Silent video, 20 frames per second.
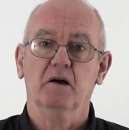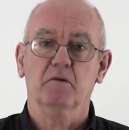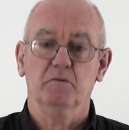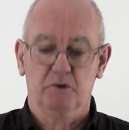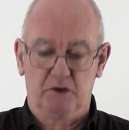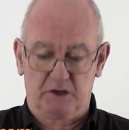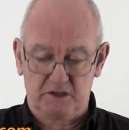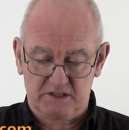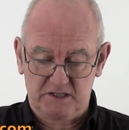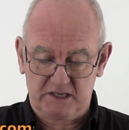
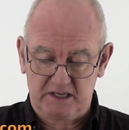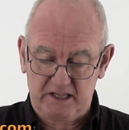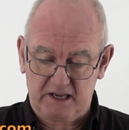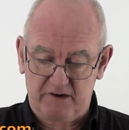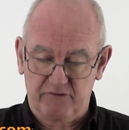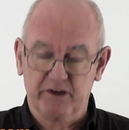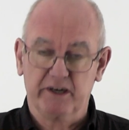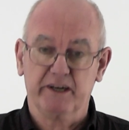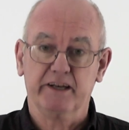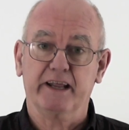You can see
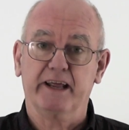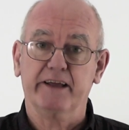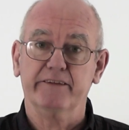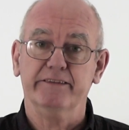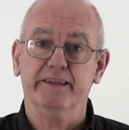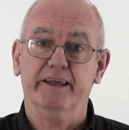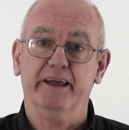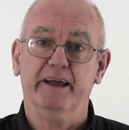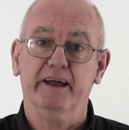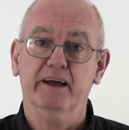that written
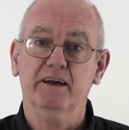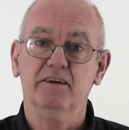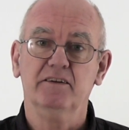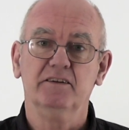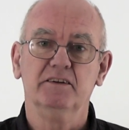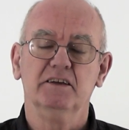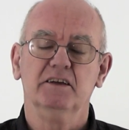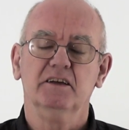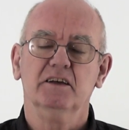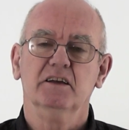down there.
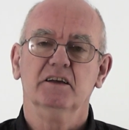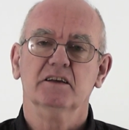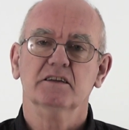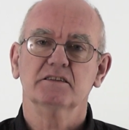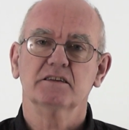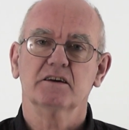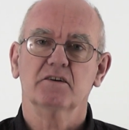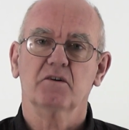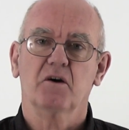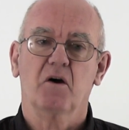
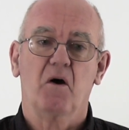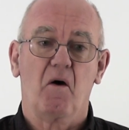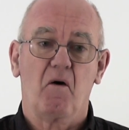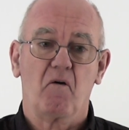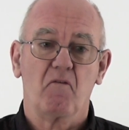So